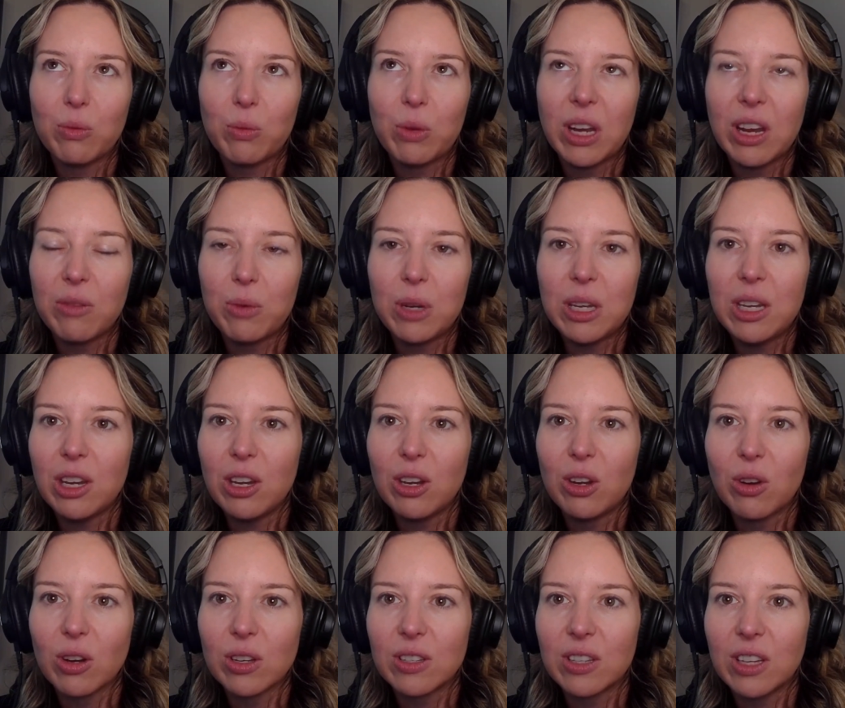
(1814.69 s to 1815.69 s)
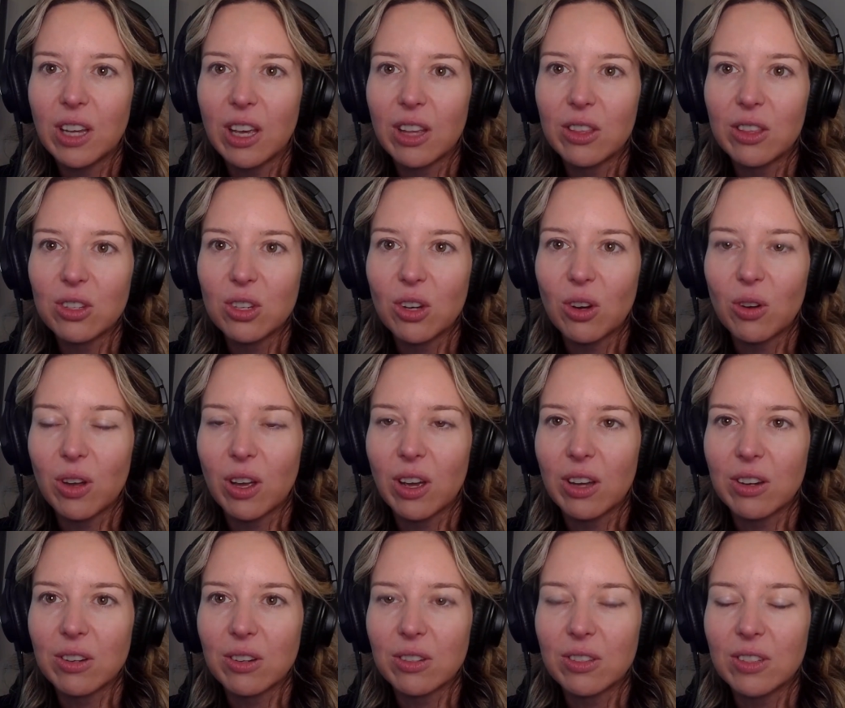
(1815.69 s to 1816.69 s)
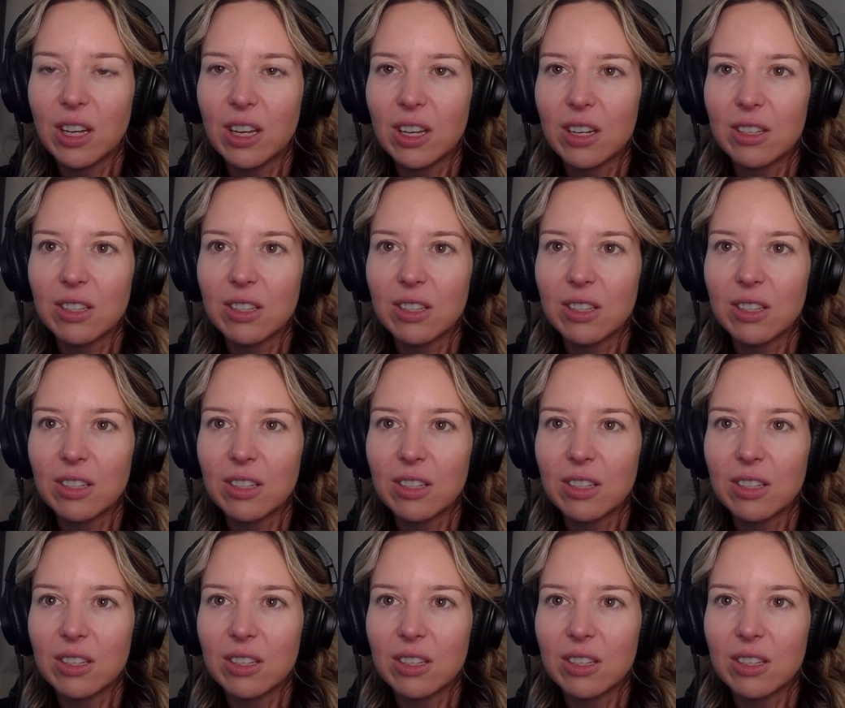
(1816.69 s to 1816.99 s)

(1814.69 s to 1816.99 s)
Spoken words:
We need Chrissy on the show to understand